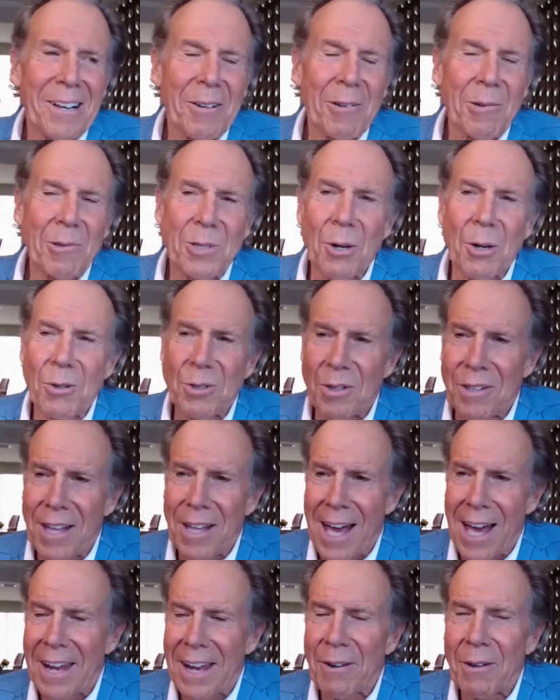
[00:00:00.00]
who told you
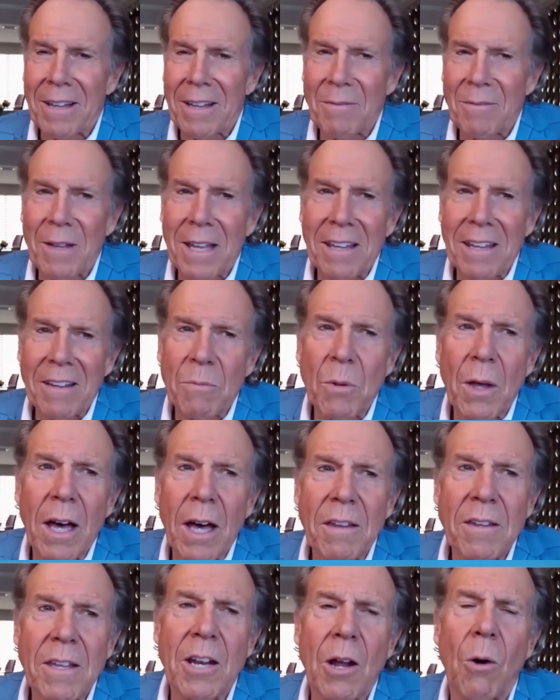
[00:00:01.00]
that?
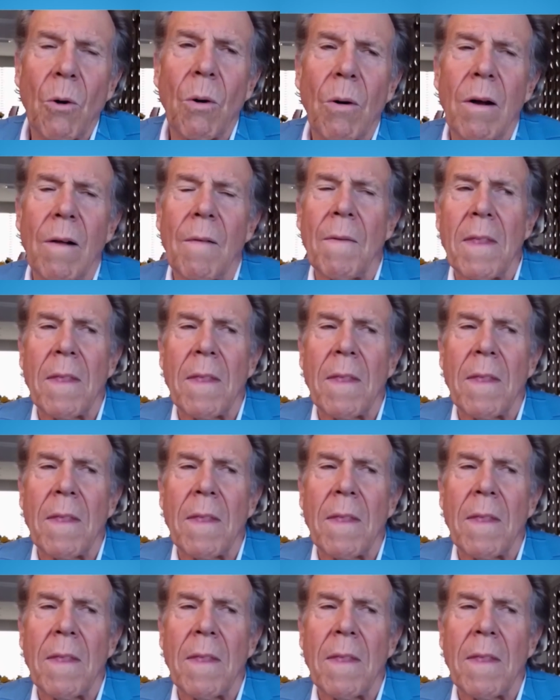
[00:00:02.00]
You know,